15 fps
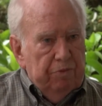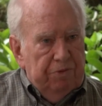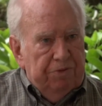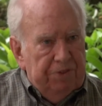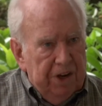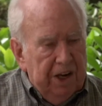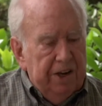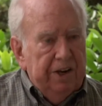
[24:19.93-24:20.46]

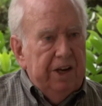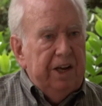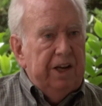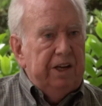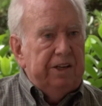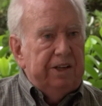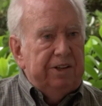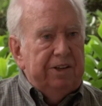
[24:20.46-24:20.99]

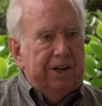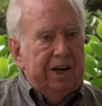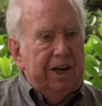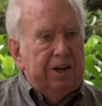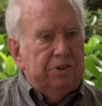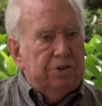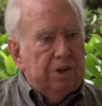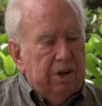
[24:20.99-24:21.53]
funding and the
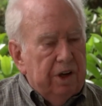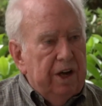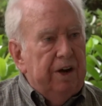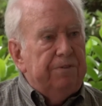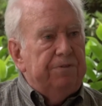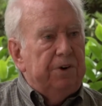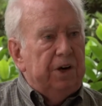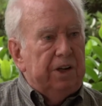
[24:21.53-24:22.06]
national
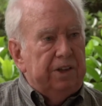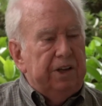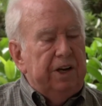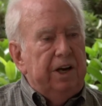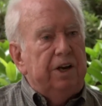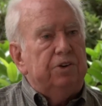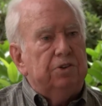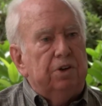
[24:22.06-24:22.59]
effort and the
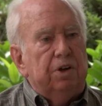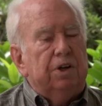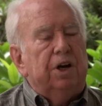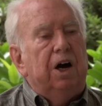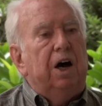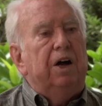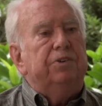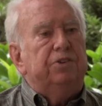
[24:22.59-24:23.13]
national
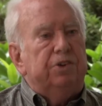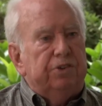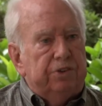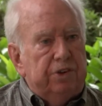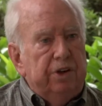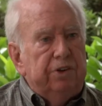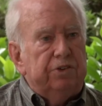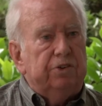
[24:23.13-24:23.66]

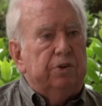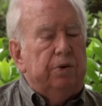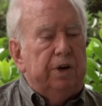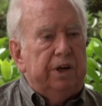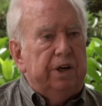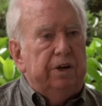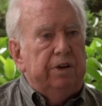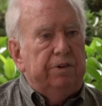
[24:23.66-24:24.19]
consciousness
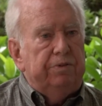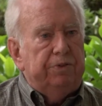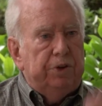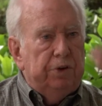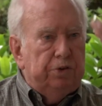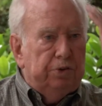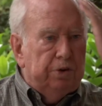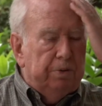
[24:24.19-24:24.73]
going into the
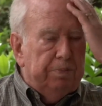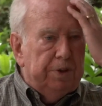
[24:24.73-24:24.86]
future,